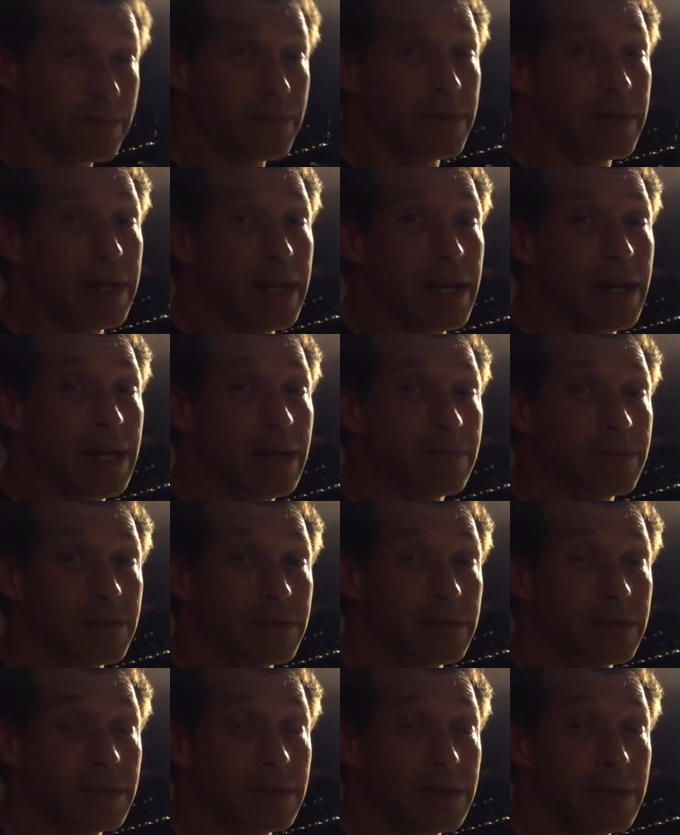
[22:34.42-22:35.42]
them for
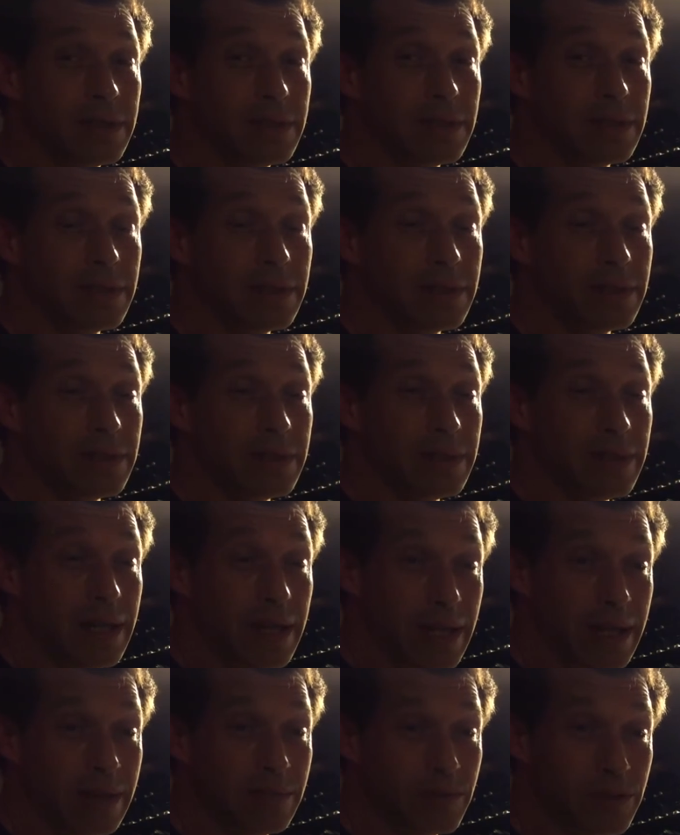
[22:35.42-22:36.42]
amps,
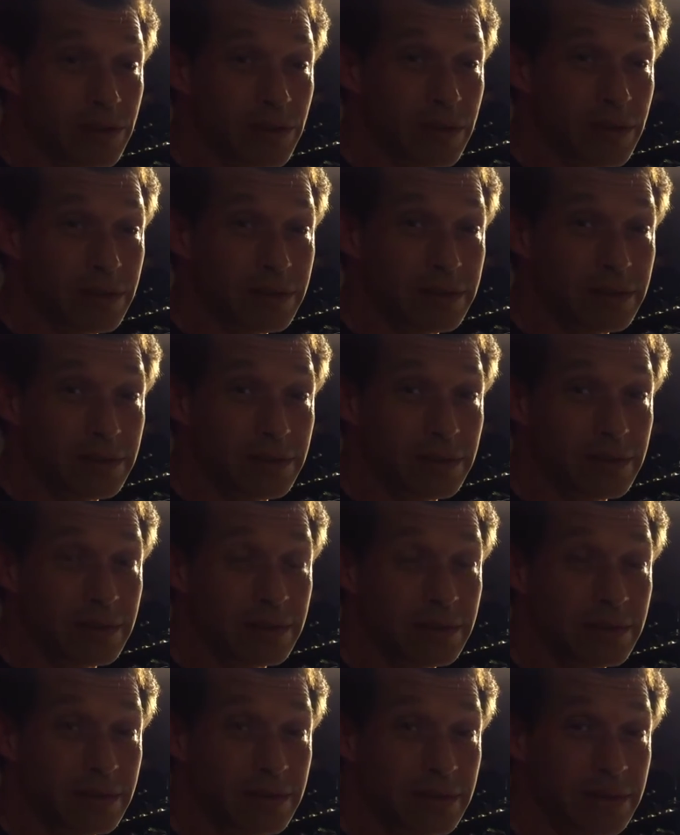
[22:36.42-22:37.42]
amp draws,
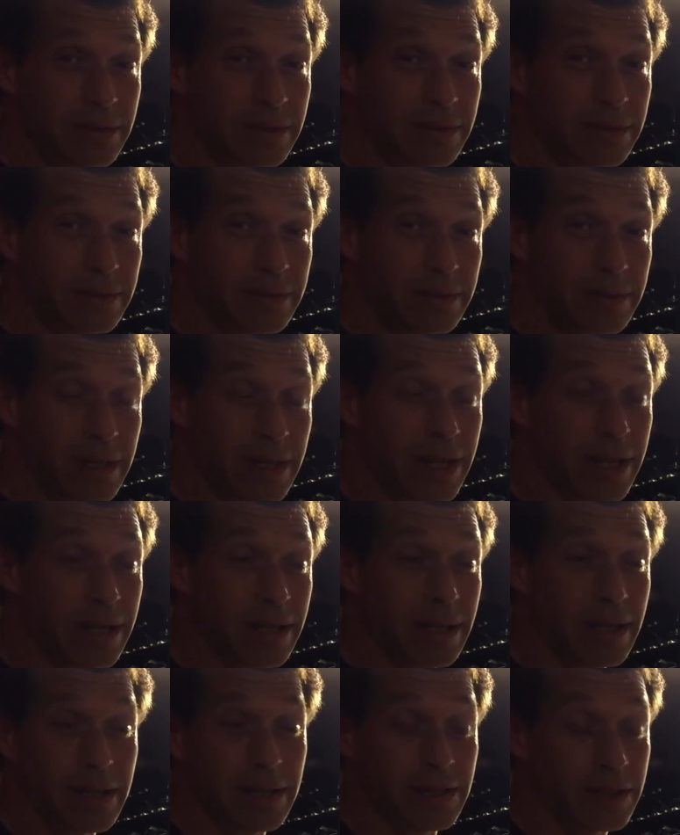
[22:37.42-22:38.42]

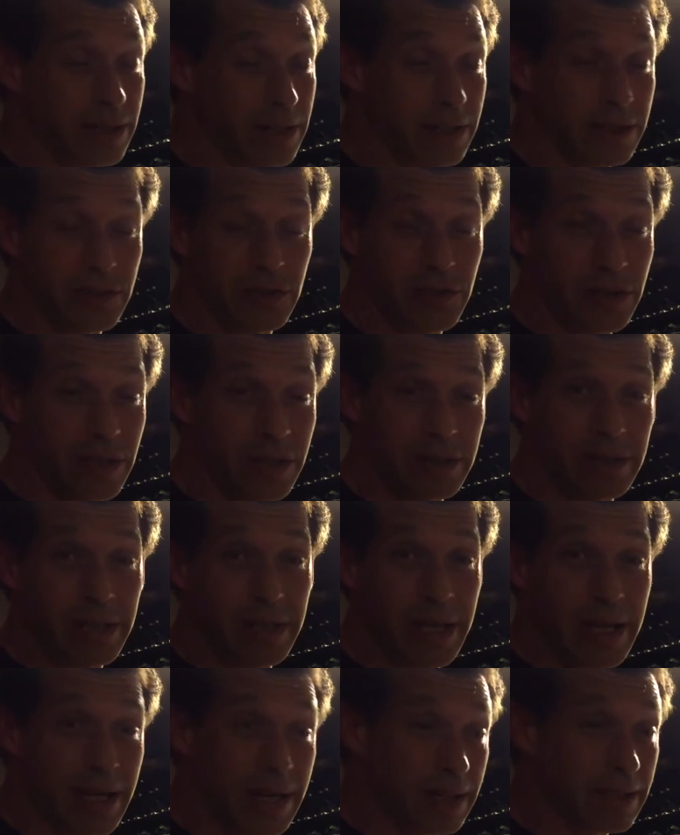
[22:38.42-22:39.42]
and in
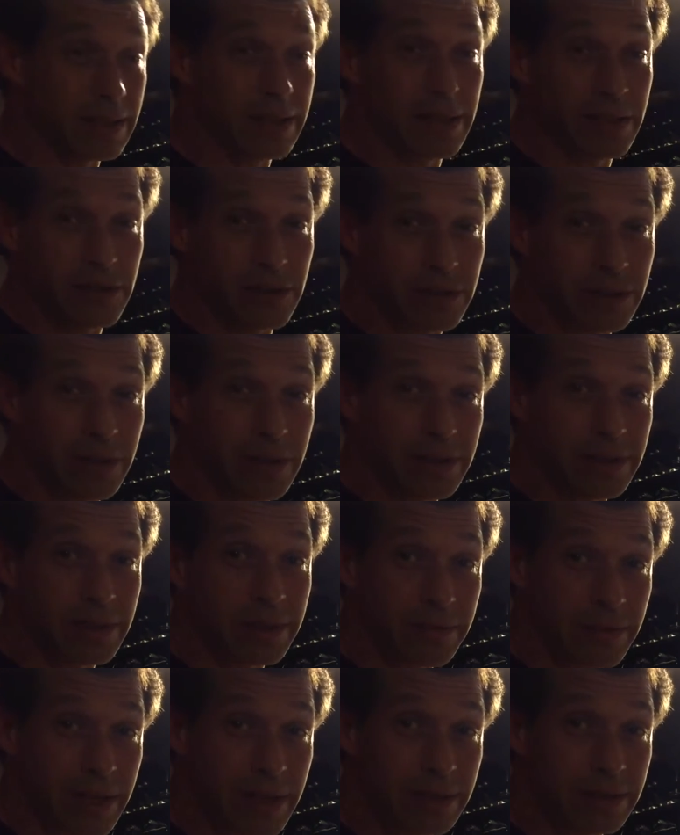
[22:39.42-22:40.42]
charging and
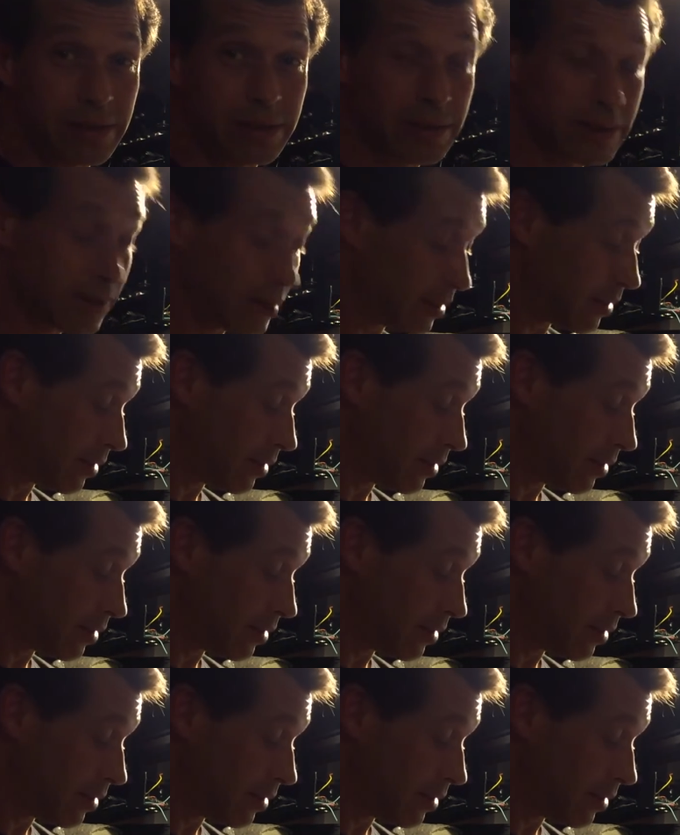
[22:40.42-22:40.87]
discharging rates.